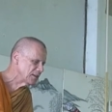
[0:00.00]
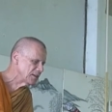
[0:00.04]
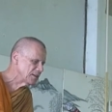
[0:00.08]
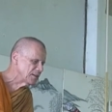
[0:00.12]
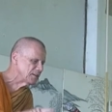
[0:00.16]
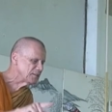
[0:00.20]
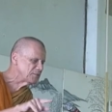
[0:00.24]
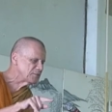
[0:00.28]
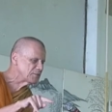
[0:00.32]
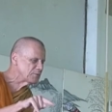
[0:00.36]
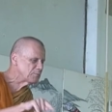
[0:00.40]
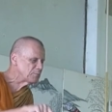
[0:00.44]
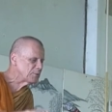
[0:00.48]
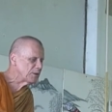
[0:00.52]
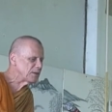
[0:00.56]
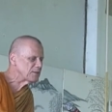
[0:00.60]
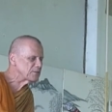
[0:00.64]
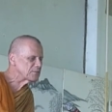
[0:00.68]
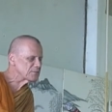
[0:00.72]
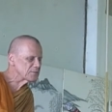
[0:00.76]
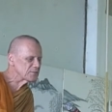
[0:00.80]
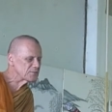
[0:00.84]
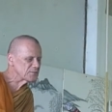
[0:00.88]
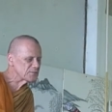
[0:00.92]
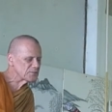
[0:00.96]

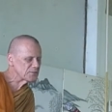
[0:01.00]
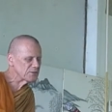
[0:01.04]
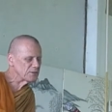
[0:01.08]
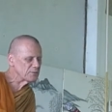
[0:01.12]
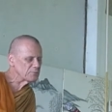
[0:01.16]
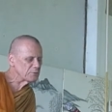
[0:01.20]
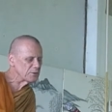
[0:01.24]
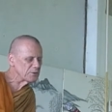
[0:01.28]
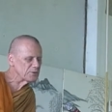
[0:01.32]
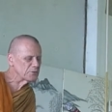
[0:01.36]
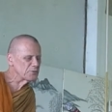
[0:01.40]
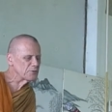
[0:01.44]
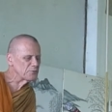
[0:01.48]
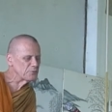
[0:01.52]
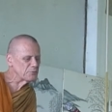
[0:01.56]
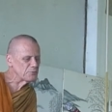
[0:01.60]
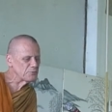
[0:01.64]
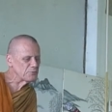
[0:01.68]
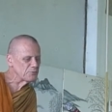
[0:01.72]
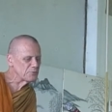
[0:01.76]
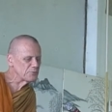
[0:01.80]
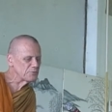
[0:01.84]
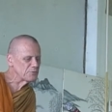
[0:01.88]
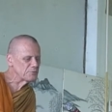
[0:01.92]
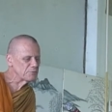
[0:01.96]
independence on
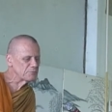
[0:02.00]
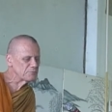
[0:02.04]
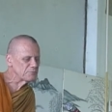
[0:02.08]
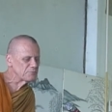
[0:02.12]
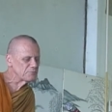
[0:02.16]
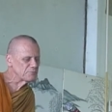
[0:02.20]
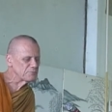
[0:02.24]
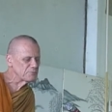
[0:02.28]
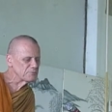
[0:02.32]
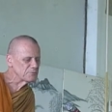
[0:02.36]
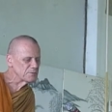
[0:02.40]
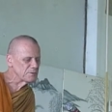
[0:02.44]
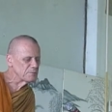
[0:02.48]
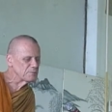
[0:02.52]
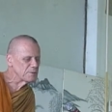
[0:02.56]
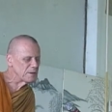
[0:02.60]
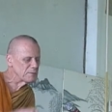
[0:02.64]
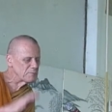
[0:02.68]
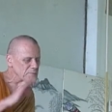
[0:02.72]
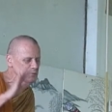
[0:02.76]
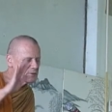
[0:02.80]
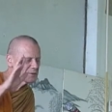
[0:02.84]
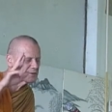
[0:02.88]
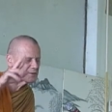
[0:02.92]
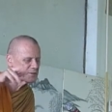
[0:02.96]
the
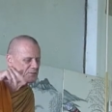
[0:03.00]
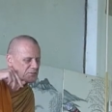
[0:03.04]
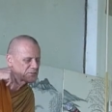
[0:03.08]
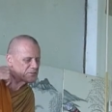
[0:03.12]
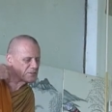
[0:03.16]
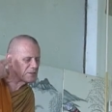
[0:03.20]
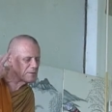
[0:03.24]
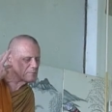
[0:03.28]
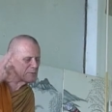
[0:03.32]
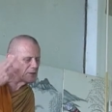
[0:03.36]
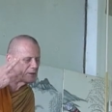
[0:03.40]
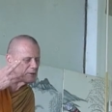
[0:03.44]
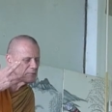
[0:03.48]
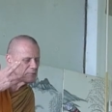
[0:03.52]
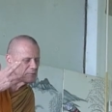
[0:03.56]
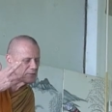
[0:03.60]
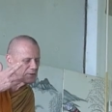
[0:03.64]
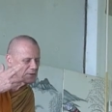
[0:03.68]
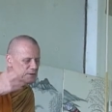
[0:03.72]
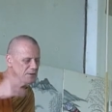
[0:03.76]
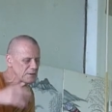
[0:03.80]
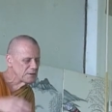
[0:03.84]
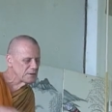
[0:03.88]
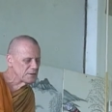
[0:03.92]
memory that's come up.